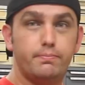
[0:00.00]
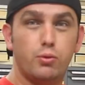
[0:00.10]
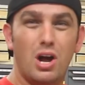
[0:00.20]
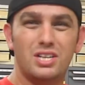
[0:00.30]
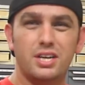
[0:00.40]

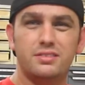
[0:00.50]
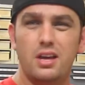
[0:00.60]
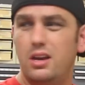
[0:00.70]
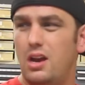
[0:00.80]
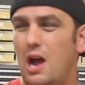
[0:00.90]
projects
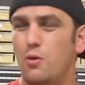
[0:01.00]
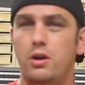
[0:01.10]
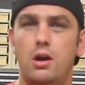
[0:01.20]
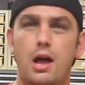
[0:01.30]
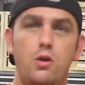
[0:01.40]
that I
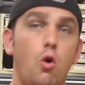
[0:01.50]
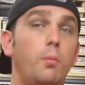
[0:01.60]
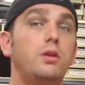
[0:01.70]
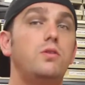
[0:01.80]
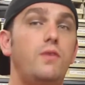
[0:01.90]
would not
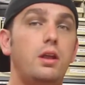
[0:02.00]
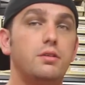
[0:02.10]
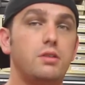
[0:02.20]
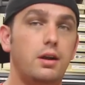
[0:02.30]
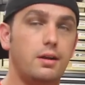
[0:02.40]
normally do
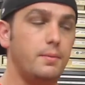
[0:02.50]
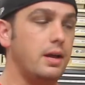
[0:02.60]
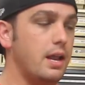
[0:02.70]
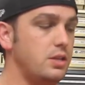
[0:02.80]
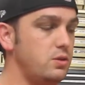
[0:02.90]
videos on, I'm going
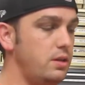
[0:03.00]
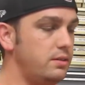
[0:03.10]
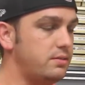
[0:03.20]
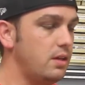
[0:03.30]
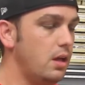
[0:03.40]
to kind of do
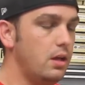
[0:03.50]
these